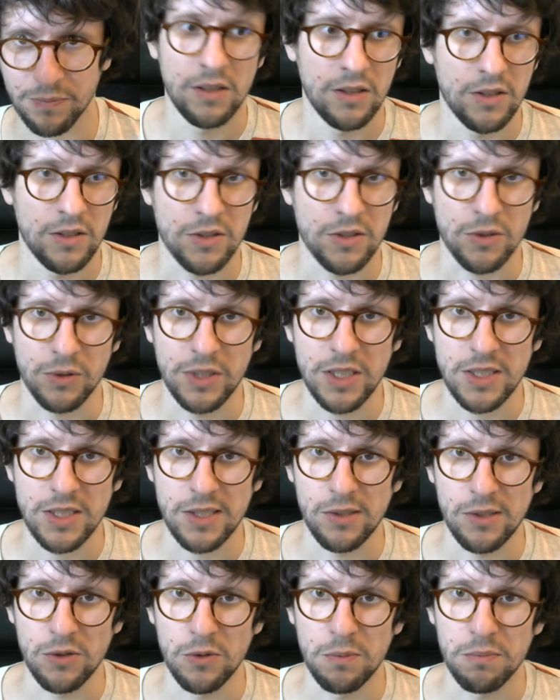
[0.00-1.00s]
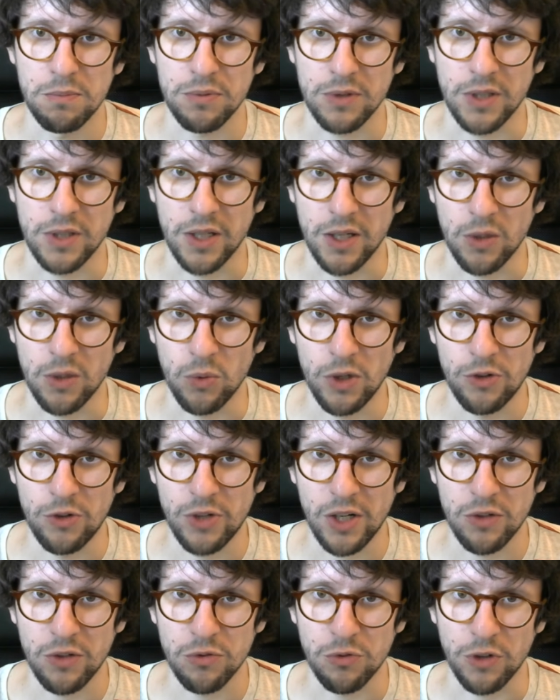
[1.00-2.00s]
So this loop will
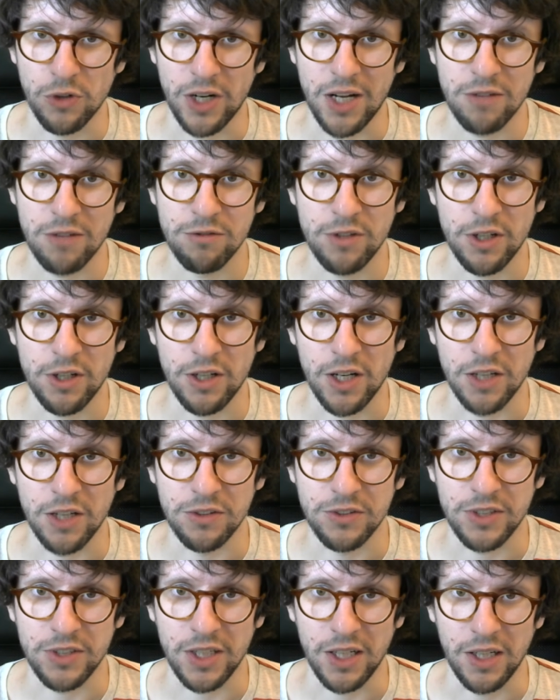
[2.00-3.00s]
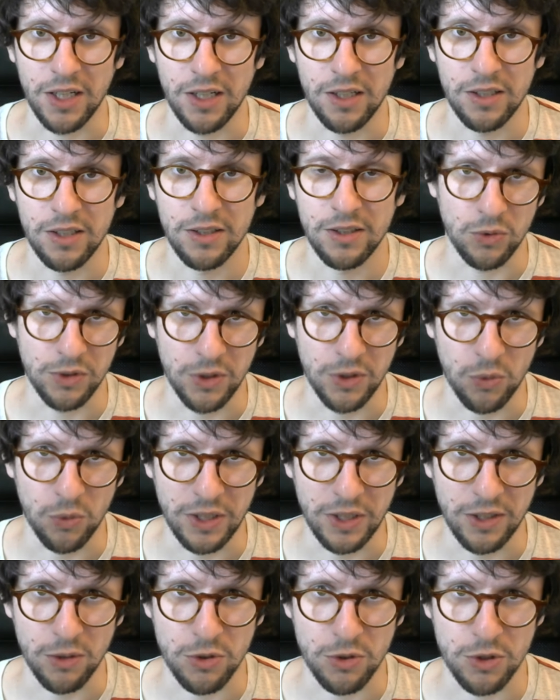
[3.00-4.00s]
run forever until the
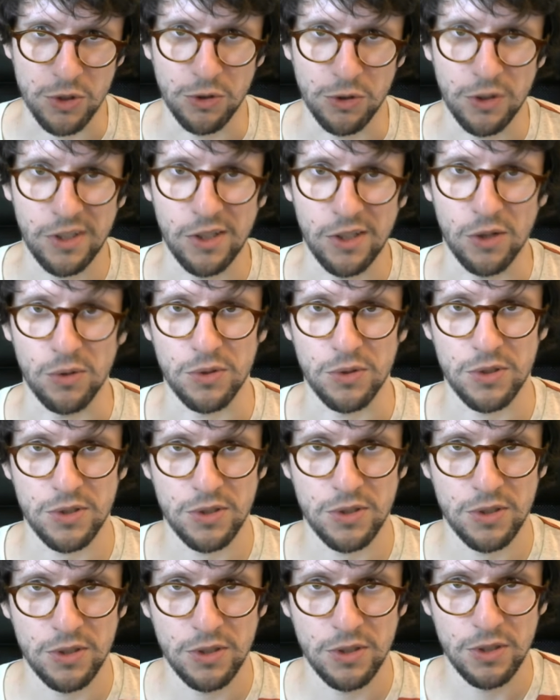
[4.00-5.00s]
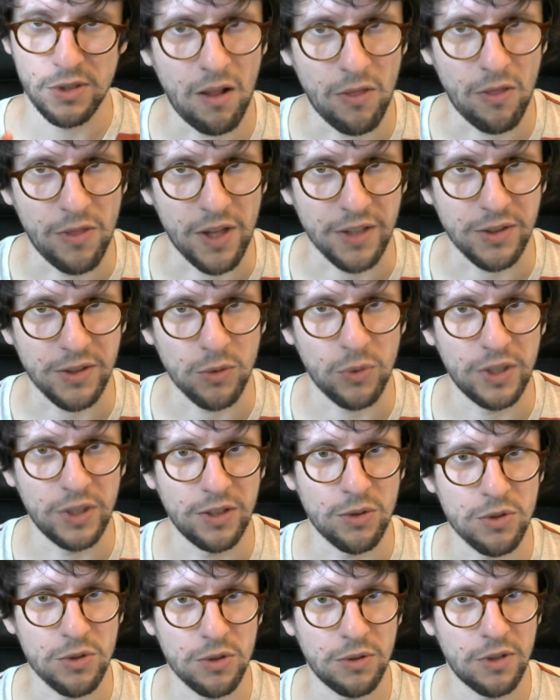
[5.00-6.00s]
window should close. That the
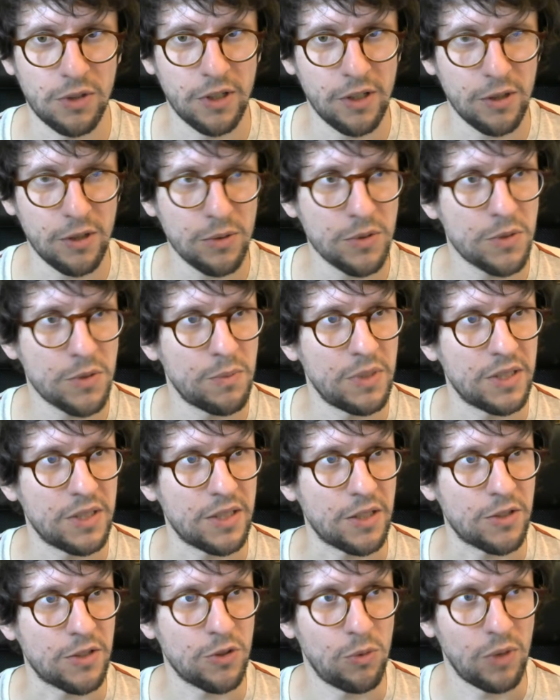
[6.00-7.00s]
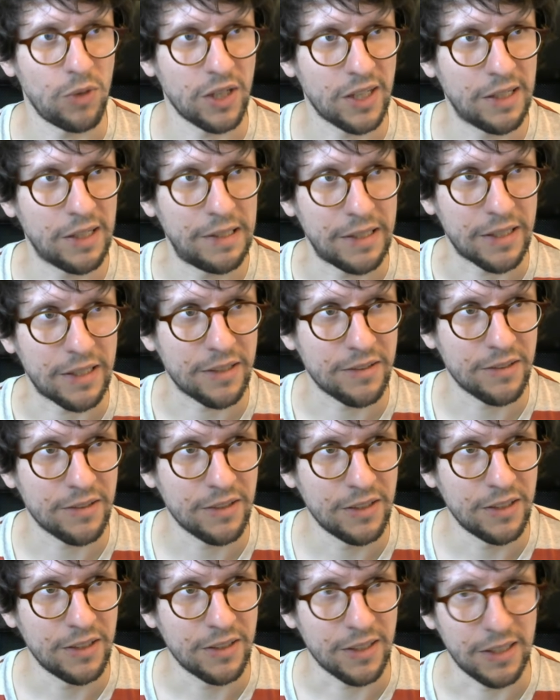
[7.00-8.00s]
window should close means that someone clicked
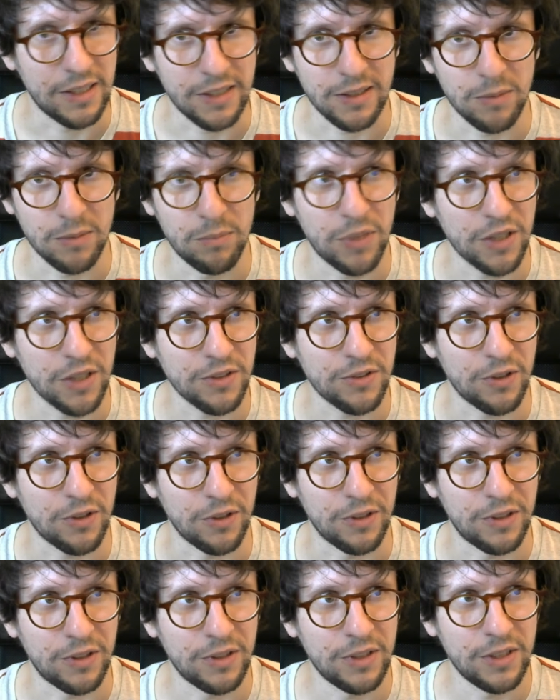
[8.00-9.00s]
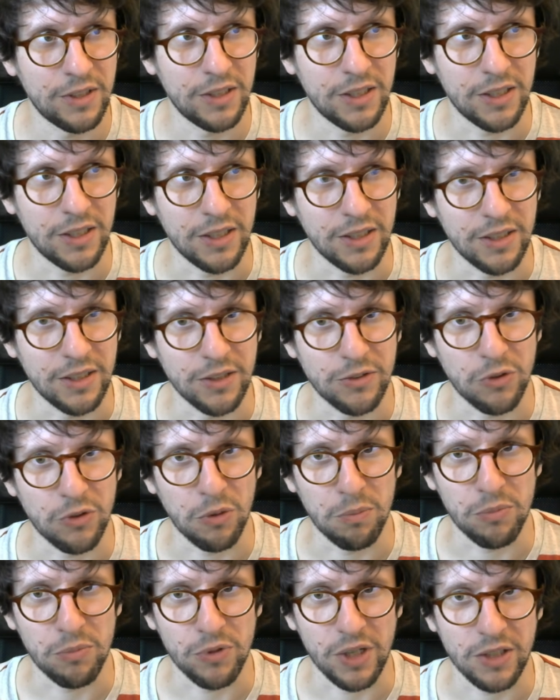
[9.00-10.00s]
the little button in the
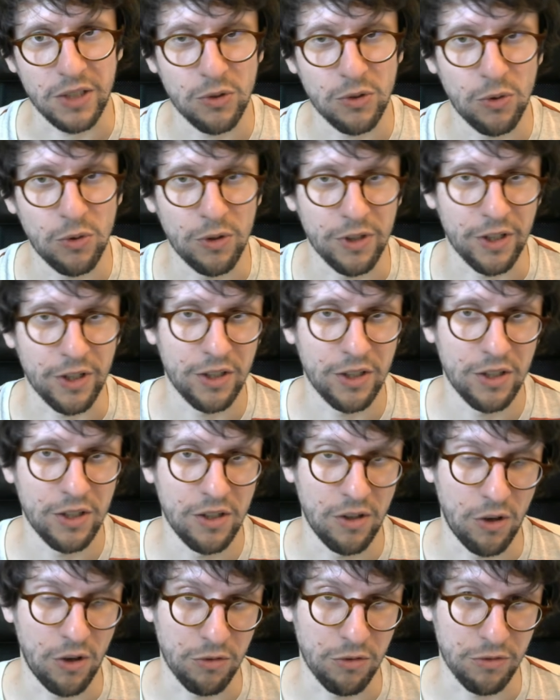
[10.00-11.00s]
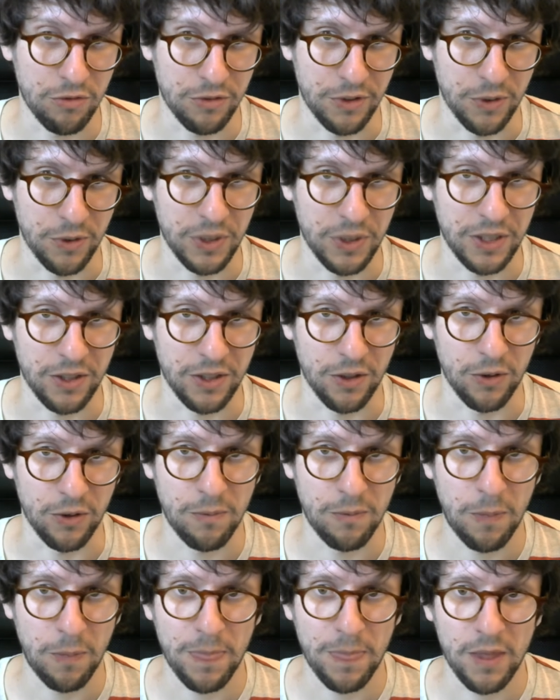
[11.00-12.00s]
top right corner of the window.